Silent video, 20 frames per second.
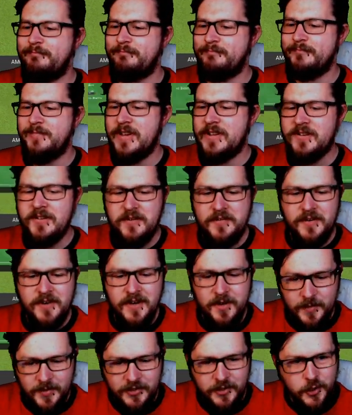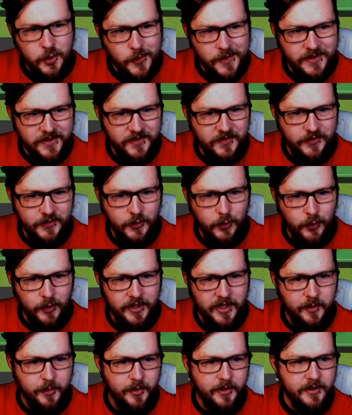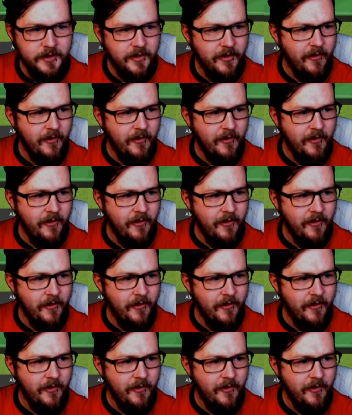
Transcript: makes life a little bit too easy for the goalkeeper.